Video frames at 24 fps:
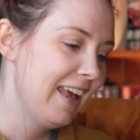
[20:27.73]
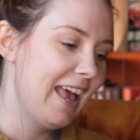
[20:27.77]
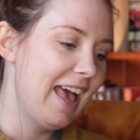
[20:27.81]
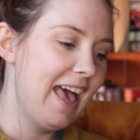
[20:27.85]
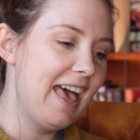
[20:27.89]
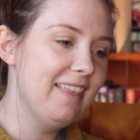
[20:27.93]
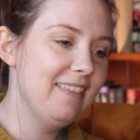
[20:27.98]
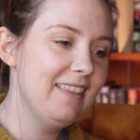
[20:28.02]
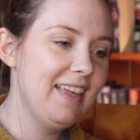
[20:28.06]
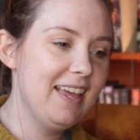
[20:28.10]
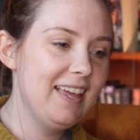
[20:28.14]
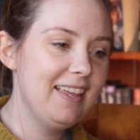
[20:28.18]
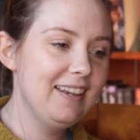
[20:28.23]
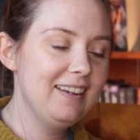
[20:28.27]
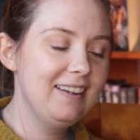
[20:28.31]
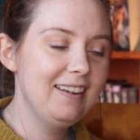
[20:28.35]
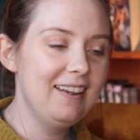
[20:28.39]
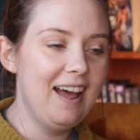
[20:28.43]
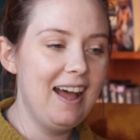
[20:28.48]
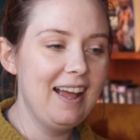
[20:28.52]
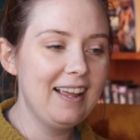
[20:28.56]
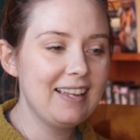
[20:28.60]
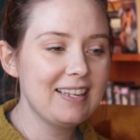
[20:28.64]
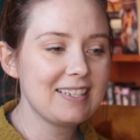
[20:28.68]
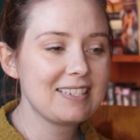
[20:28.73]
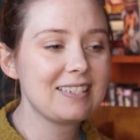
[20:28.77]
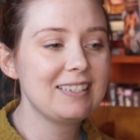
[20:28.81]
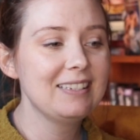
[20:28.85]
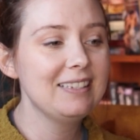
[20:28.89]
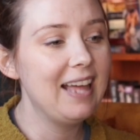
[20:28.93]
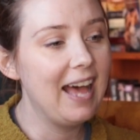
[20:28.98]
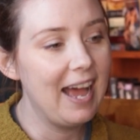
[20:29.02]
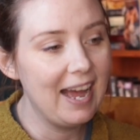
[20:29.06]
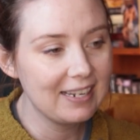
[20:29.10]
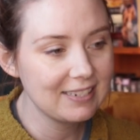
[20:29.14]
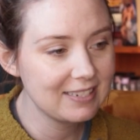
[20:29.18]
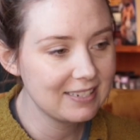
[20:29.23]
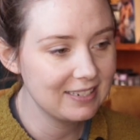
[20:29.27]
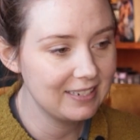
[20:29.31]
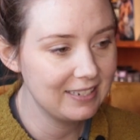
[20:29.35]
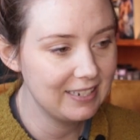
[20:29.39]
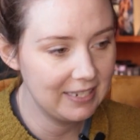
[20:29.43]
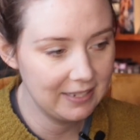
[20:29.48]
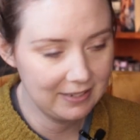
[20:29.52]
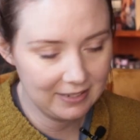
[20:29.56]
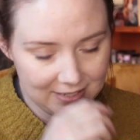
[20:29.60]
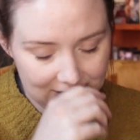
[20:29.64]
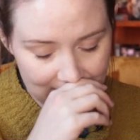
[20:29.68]
And then I guess
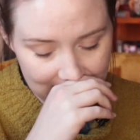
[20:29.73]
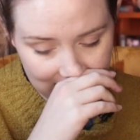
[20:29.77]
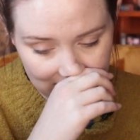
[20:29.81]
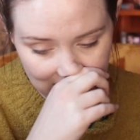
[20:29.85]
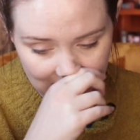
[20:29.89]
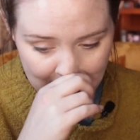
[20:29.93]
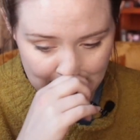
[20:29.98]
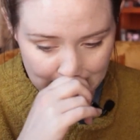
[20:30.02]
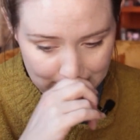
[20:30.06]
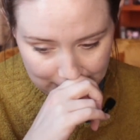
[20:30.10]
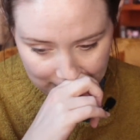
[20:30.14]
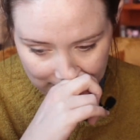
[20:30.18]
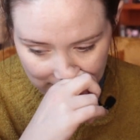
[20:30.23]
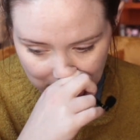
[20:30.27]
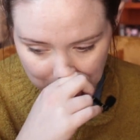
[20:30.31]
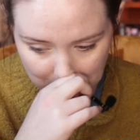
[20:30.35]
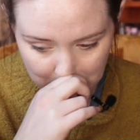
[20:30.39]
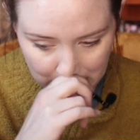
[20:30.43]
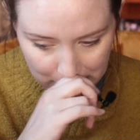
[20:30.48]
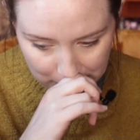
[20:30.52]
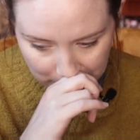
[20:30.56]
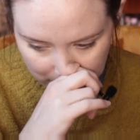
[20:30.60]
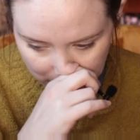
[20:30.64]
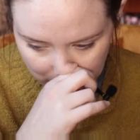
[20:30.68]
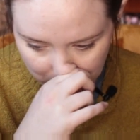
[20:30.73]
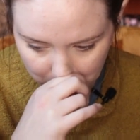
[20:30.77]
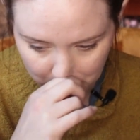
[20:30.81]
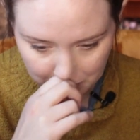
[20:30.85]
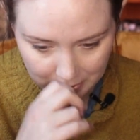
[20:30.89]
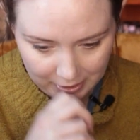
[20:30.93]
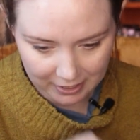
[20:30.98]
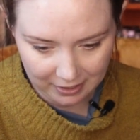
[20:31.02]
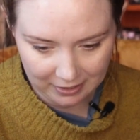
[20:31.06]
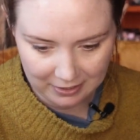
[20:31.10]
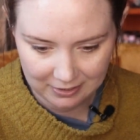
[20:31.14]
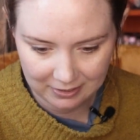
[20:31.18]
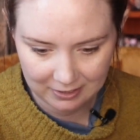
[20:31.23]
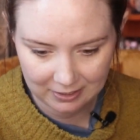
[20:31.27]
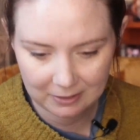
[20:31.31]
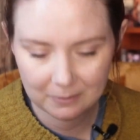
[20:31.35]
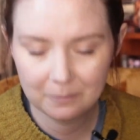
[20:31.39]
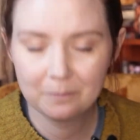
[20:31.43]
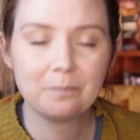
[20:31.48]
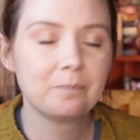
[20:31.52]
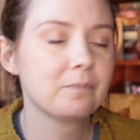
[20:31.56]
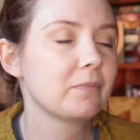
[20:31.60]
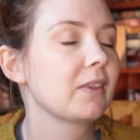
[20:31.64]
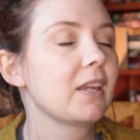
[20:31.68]
lastly, this is the last thing I'm going to do because
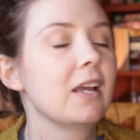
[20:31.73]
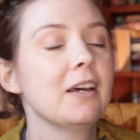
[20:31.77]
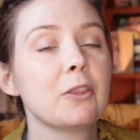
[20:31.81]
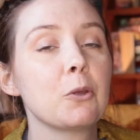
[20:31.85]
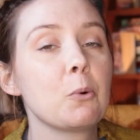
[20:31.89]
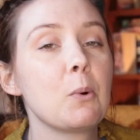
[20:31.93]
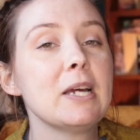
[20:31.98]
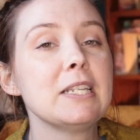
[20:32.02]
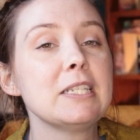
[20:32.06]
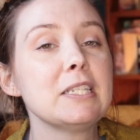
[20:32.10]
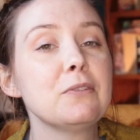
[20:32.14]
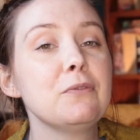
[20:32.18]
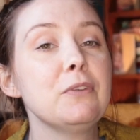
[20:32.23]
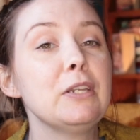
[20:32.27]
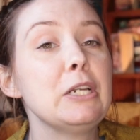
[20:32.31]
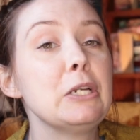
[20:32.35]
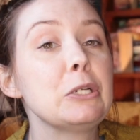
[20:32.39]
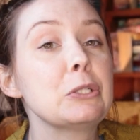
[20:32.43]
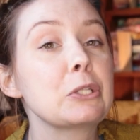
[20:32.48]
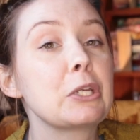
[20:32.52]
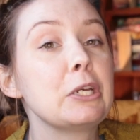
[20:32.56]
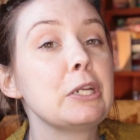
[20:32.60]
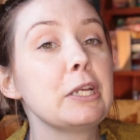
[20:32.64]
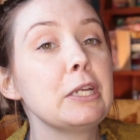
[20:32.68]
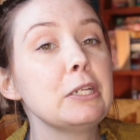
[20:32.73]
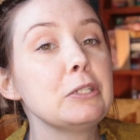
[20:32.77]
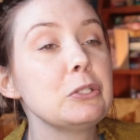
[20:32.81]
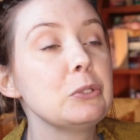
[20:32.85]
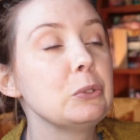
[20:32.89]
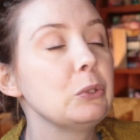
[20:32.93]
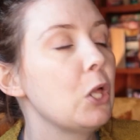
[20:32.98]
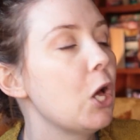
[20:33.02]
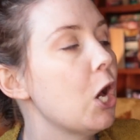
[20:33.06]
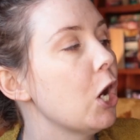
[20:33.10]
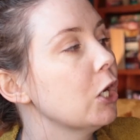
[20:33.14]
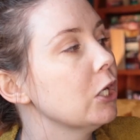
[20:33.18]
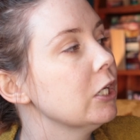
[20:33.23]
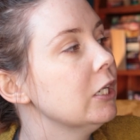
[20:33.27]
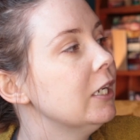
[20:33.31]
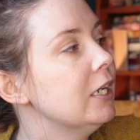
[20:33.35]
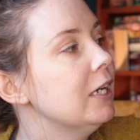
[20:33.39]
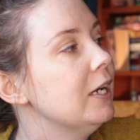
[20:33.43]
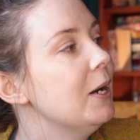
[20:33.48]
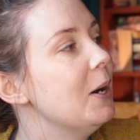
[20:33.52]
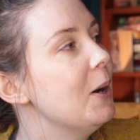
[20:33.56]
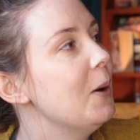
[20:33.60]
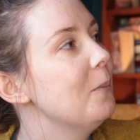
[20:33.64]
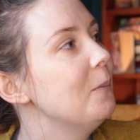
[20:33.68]
otherwise this video is going to get too long.
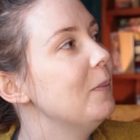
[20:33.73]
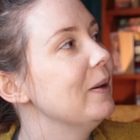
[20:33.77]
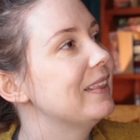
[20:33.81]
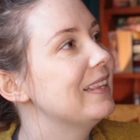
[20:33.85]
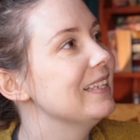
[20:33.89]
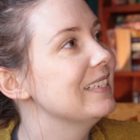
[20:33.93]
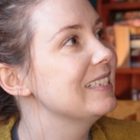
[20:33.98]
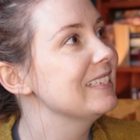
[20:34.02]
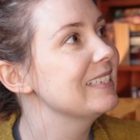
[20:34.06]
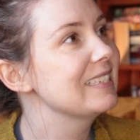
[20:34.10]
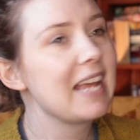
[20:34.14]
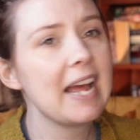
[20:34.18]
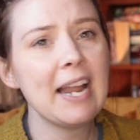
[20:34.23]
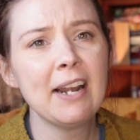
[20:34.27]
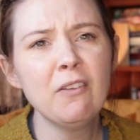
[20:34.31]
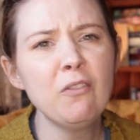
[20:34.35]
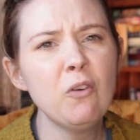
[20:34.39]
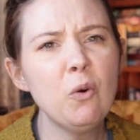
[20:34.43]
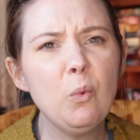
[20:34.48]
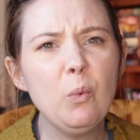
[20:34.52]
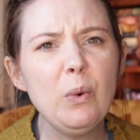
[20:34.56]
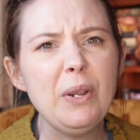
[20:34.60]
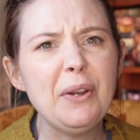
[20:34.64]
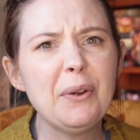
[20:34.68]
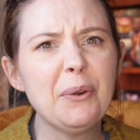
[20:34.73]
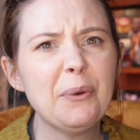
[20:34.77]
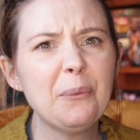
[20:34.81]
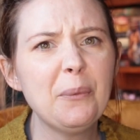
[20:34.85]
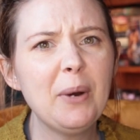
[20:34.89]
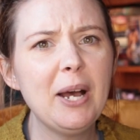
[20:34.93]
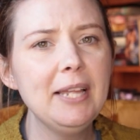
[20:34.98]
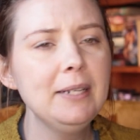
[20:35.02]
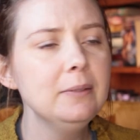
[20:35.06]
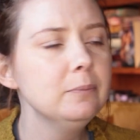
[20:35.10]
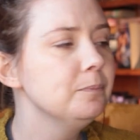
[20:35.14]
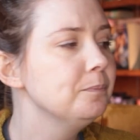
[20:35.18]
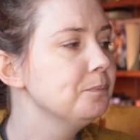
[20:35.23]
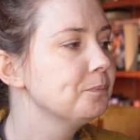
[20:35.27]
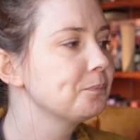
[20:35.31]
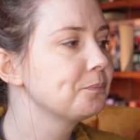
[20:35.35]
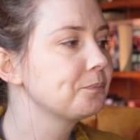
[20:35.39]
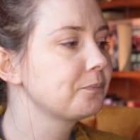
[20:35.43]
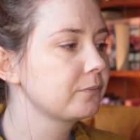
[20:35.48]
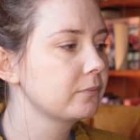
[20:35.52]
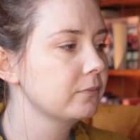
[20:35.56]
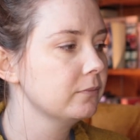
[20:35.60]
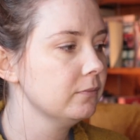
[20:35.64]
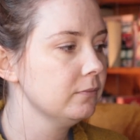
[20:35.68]
But this is kind of a weird one.
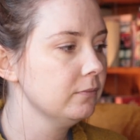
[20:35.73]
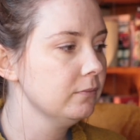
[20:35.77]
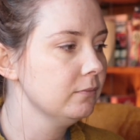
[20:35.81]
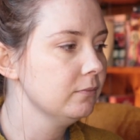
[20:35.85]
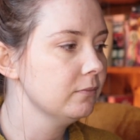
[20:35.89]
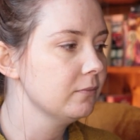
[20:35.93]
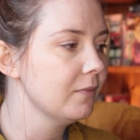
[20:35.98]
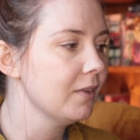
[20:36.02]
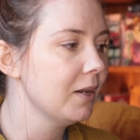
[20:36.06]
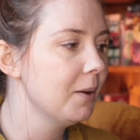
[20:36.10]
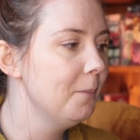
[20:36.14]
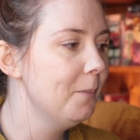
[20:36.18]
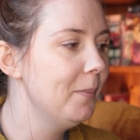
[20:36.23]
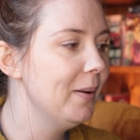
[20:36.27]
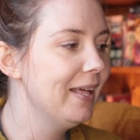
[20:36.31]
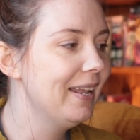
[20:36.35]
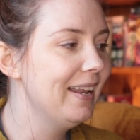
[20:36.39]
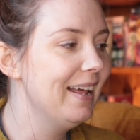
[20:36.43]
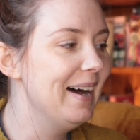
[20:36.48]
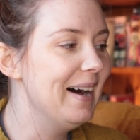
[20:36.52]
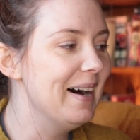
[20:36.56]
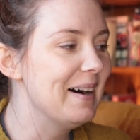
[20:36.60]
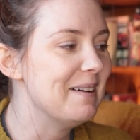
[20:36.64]
But